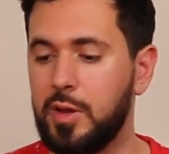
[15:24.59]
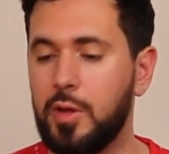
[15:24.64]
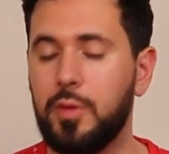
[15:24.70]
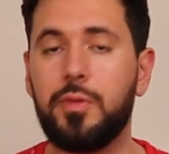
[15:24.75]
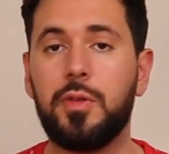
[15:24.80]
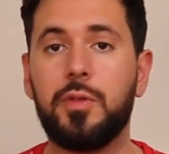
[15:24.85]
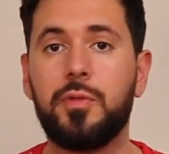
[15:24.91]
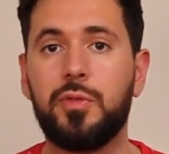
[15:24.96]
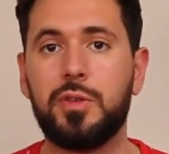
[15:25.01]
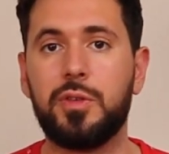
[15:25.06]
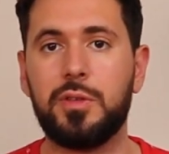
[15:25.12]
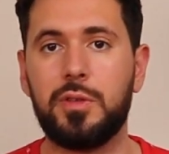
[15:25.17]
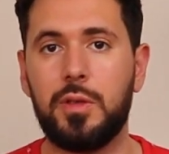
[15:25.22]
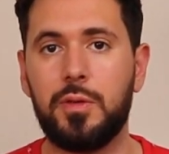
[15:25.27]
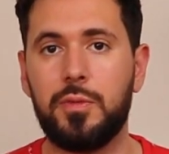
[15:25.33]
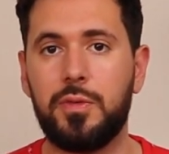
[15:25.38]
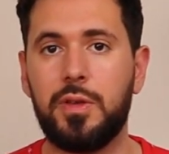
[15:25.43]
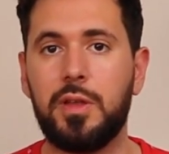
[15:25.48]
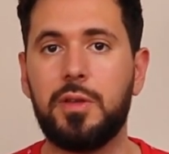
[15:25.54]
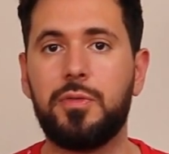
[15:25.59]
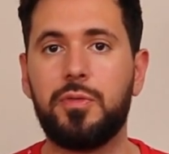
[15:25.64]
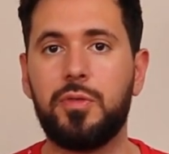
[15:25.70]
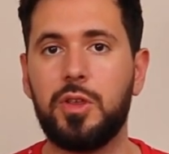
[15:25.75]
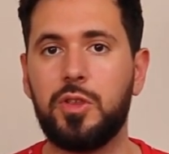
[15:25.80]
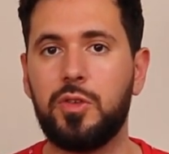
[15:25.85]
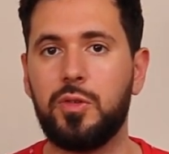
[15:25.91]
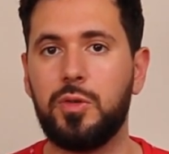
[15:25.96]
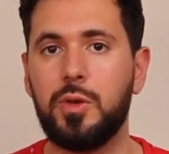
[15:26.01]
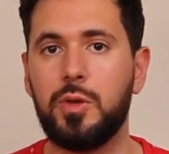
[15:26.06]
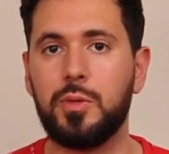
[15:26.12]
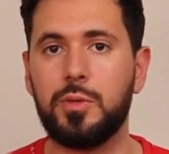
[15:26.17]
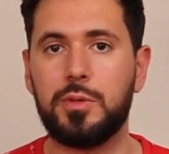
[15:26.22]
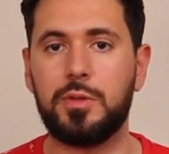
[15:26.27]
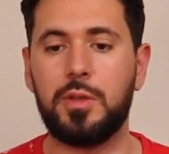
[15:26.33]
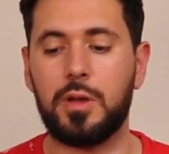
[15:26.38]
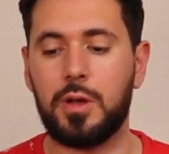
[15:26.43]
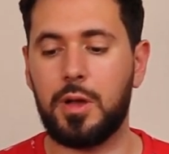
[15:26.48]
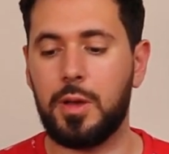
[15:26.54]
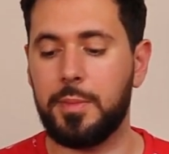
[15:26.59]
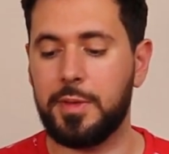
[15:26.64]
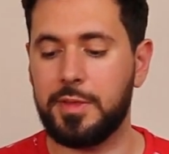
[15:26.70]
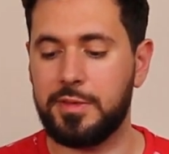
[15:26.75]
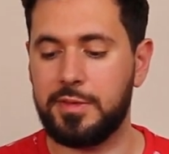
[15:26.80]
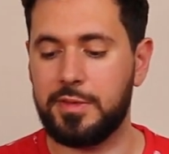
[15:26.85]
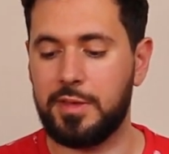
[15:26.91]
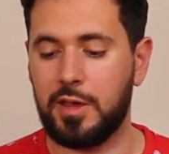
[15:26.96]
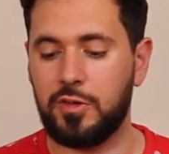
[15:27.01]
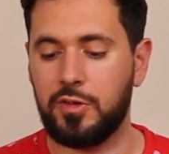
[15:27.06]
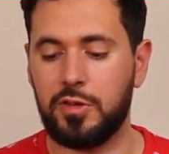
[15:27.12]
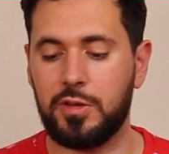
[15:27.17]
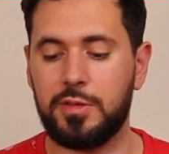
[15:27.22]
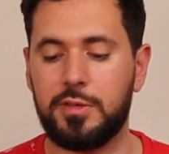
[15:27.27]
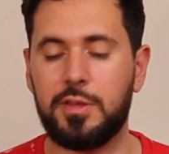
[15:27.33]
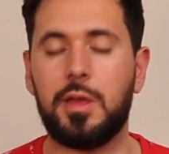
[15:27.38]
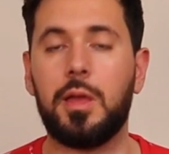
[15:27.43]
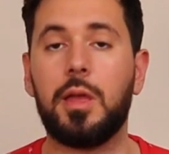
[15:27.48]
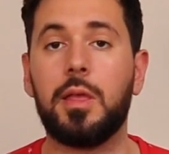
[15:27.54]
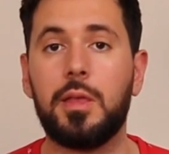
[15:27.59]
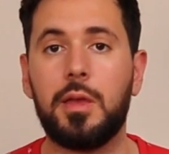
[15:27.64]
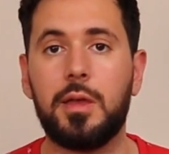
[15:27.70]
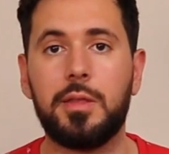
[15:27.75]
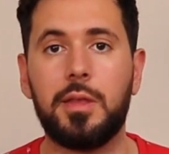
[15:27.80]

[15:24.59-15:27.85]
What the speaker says: feel free to use the comments sections and